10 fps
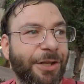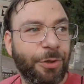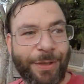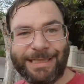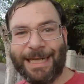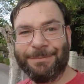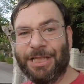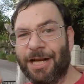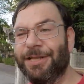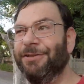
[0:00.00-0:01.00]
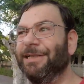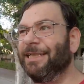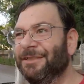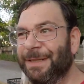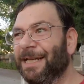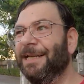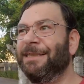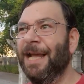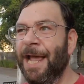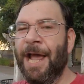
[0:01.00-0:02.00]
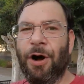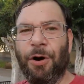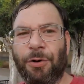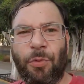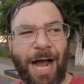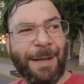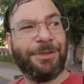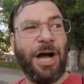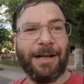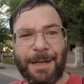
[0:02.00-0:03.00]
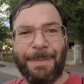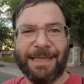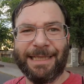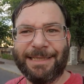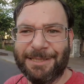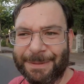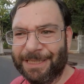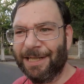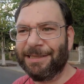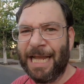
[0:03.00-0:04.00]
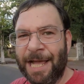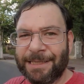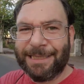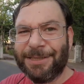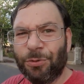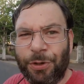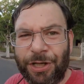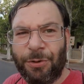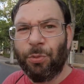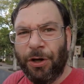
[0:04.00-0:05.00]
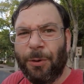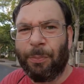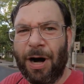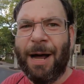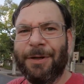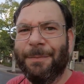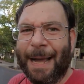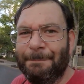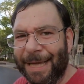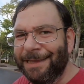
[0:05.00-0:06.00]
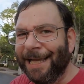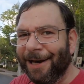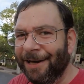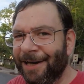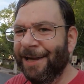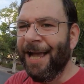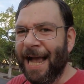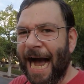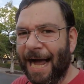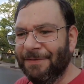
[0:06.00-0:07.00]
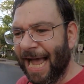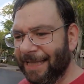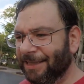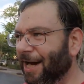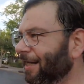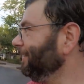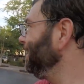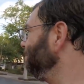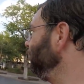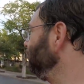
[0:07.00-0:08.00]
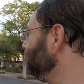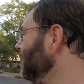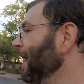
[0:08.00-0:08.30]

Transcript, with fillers: you know, the reason I'm telling you this is because, or why I'm talking about this is because this is a real, real problem. I've been there. I've had the holiday blues.